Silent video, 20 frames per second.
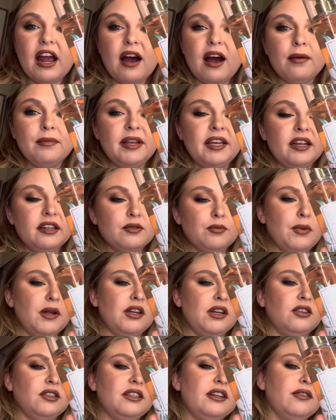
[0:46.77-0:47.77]
I mean, it's been
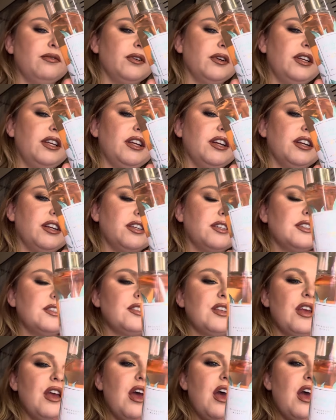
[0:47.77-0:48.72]
on there for years.